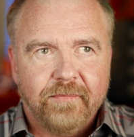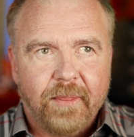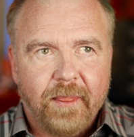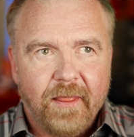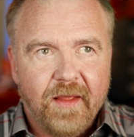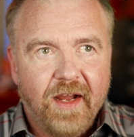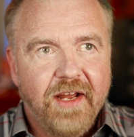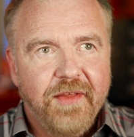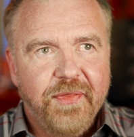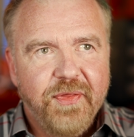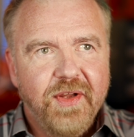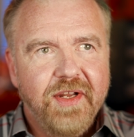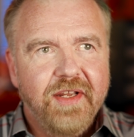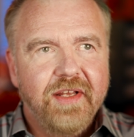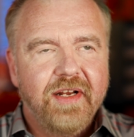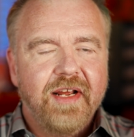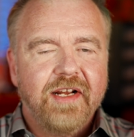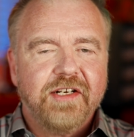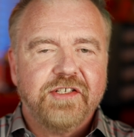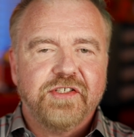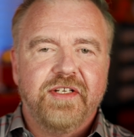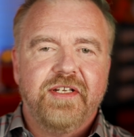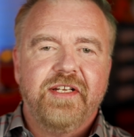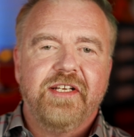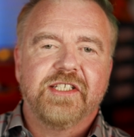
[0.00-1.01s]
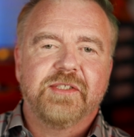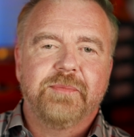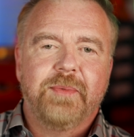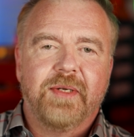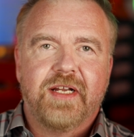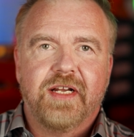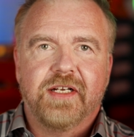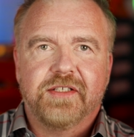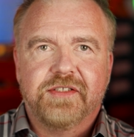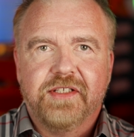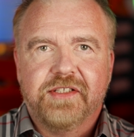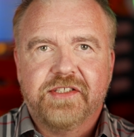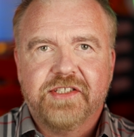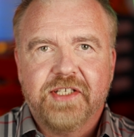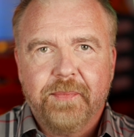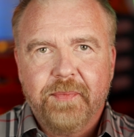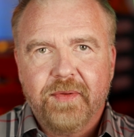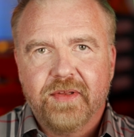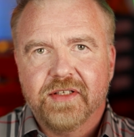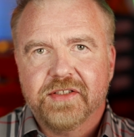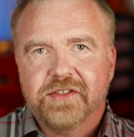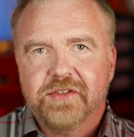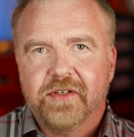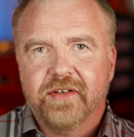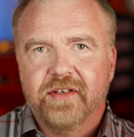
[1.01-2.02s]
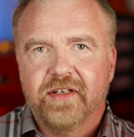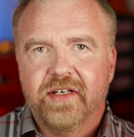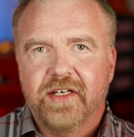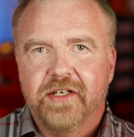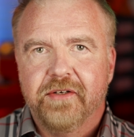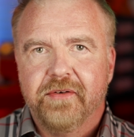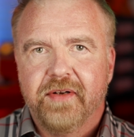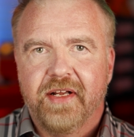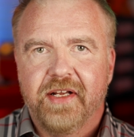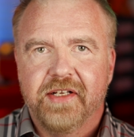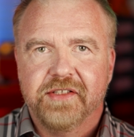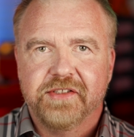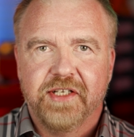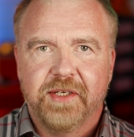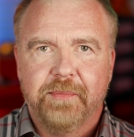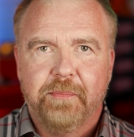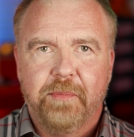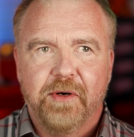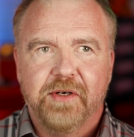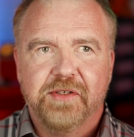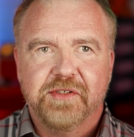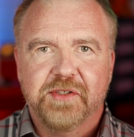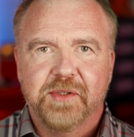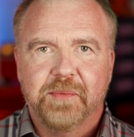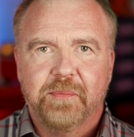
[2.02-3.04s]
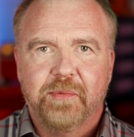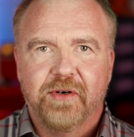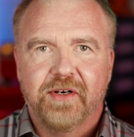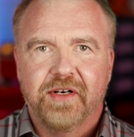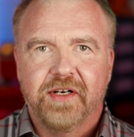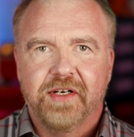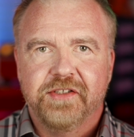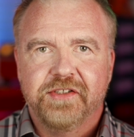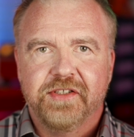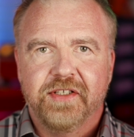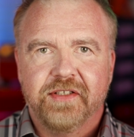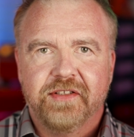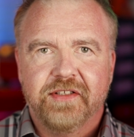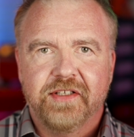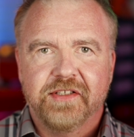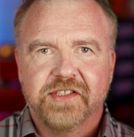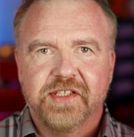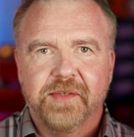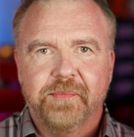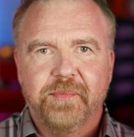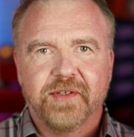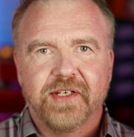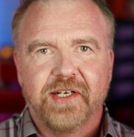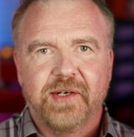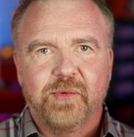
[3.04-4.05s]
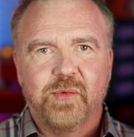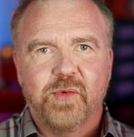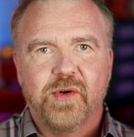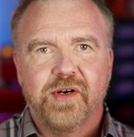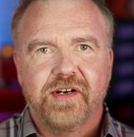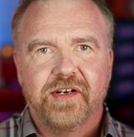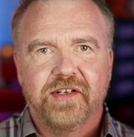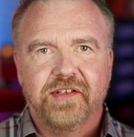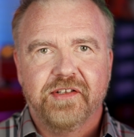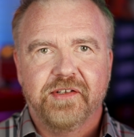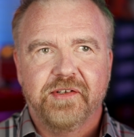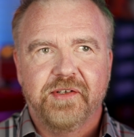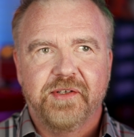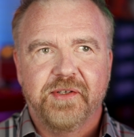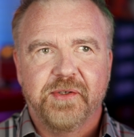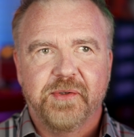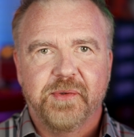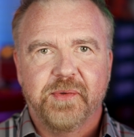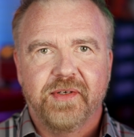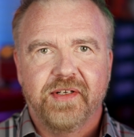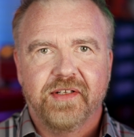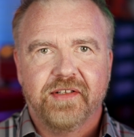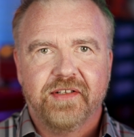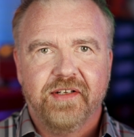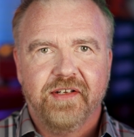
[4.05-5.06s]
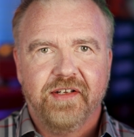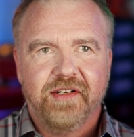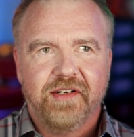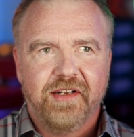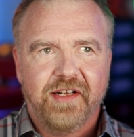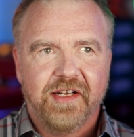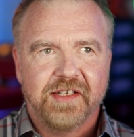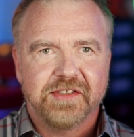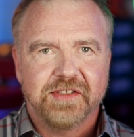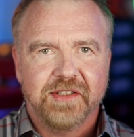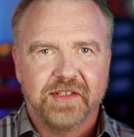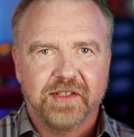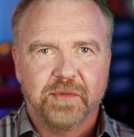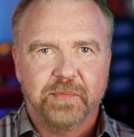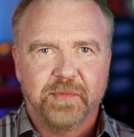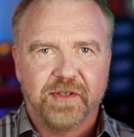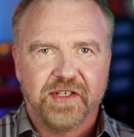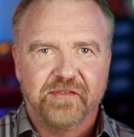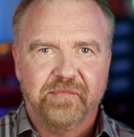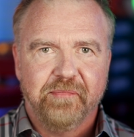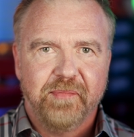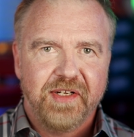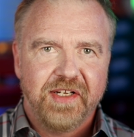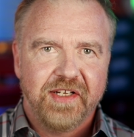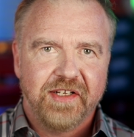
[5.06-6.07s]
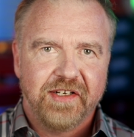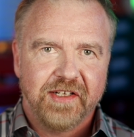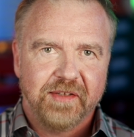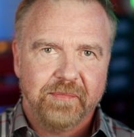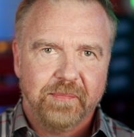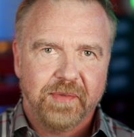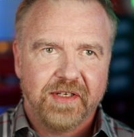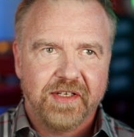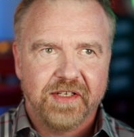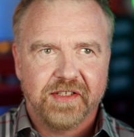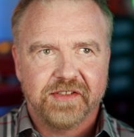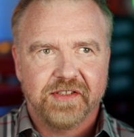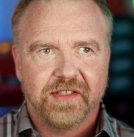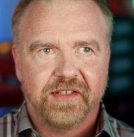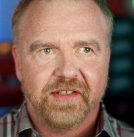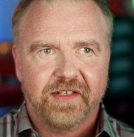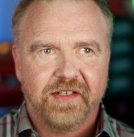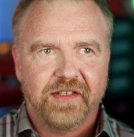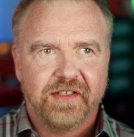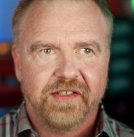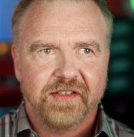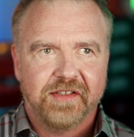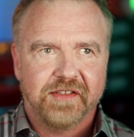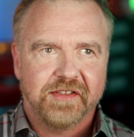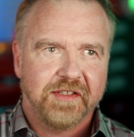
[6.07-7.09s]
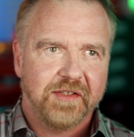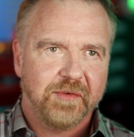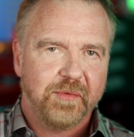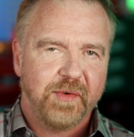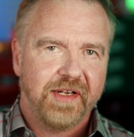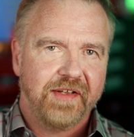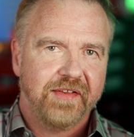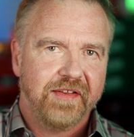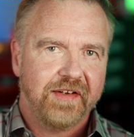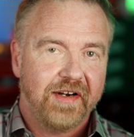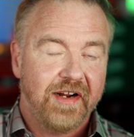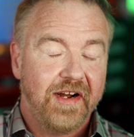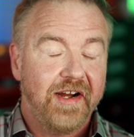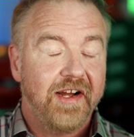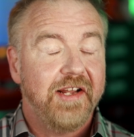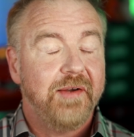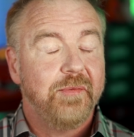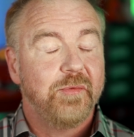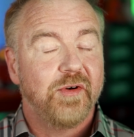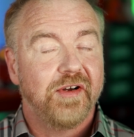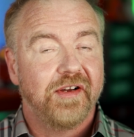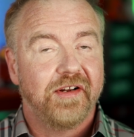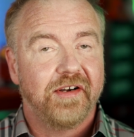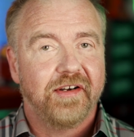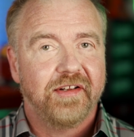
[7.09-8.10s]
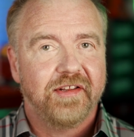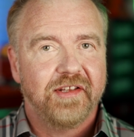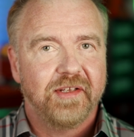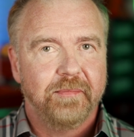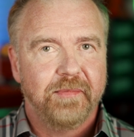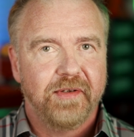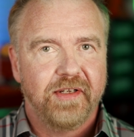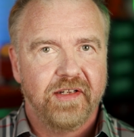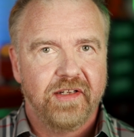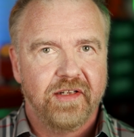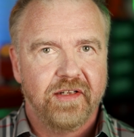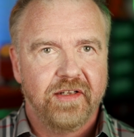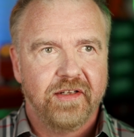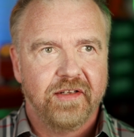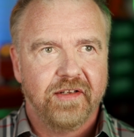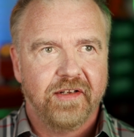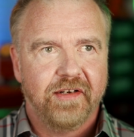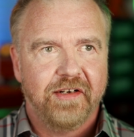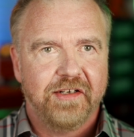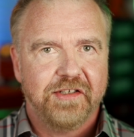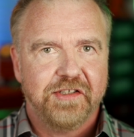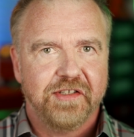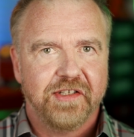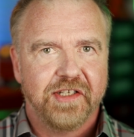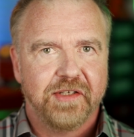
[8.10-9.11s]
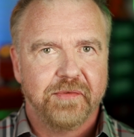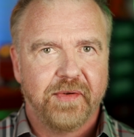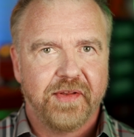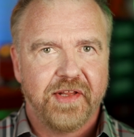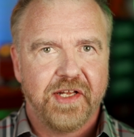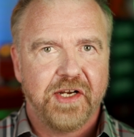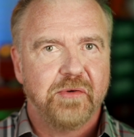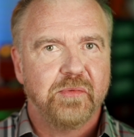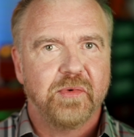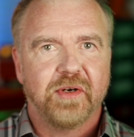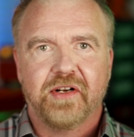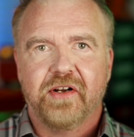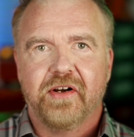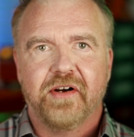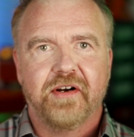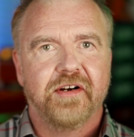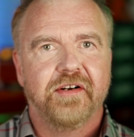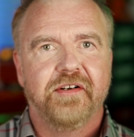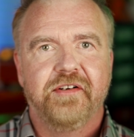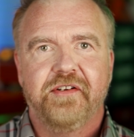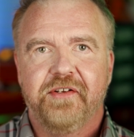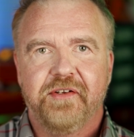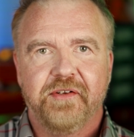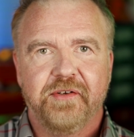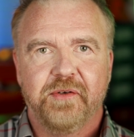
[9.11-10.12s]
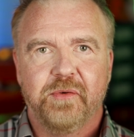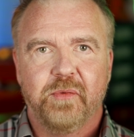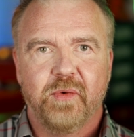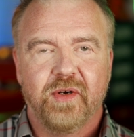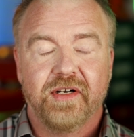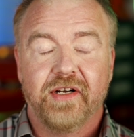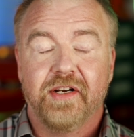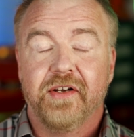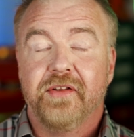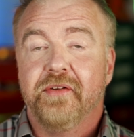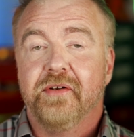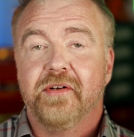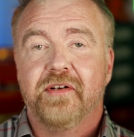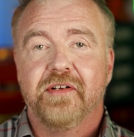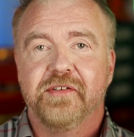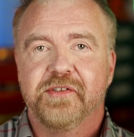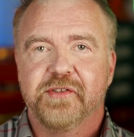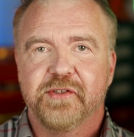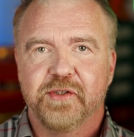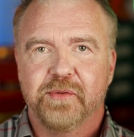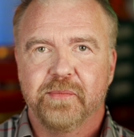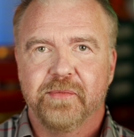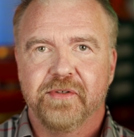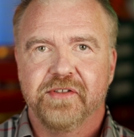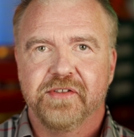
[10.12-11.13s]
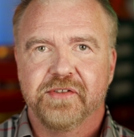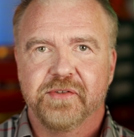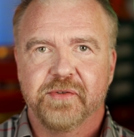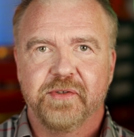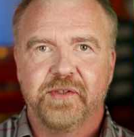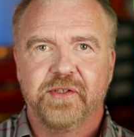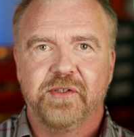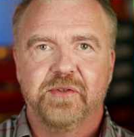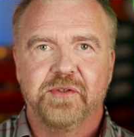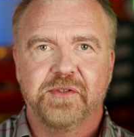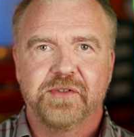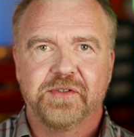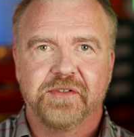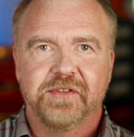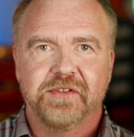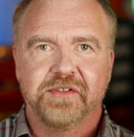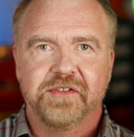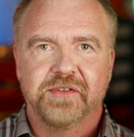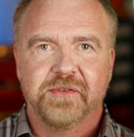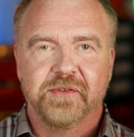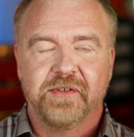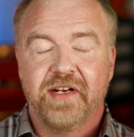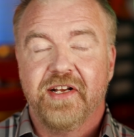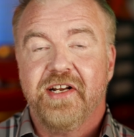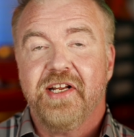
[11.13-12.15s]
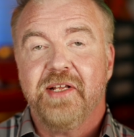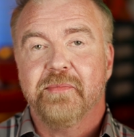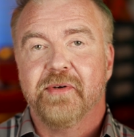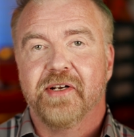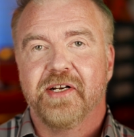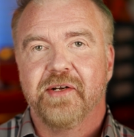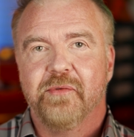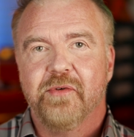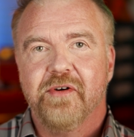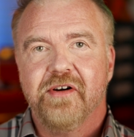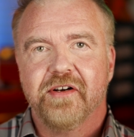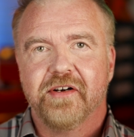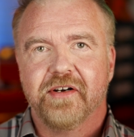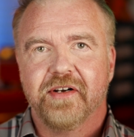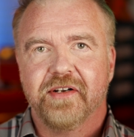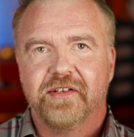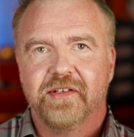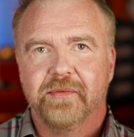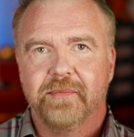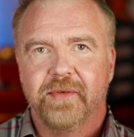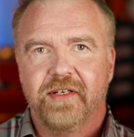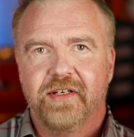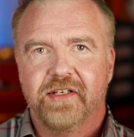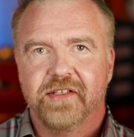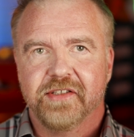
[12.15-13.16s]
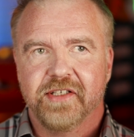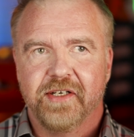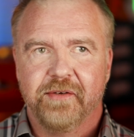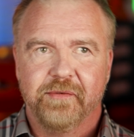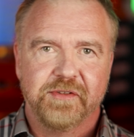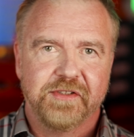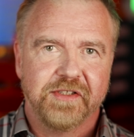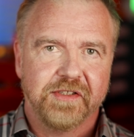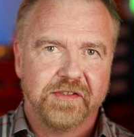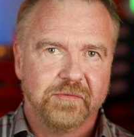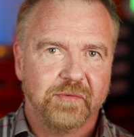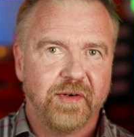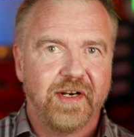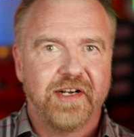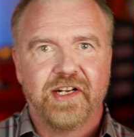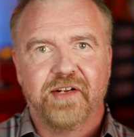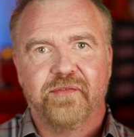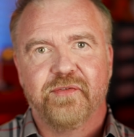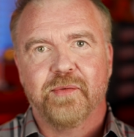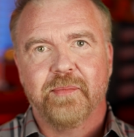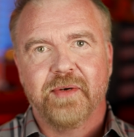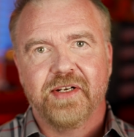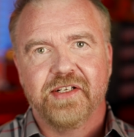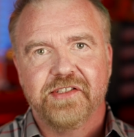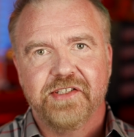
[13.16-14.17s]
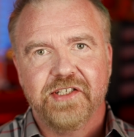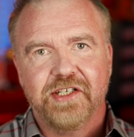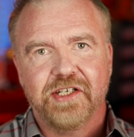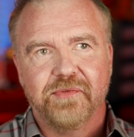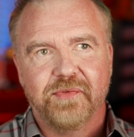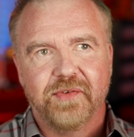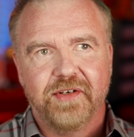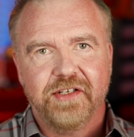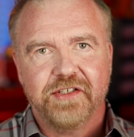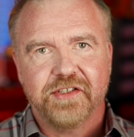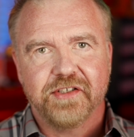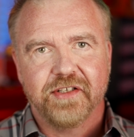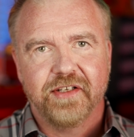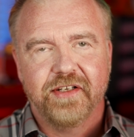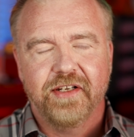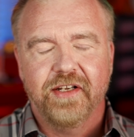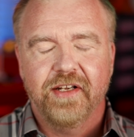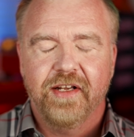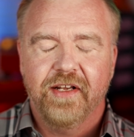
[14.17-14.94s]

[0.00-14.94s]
I think it actually is, because it's something that started out as a personal project, as something I wanted to do, and it kind of has a little bit of me in it because it is the way that I wanted it to be initially, without regard to what other consumers or users or anybody wanted it to be, because I was just writing it for myself initially.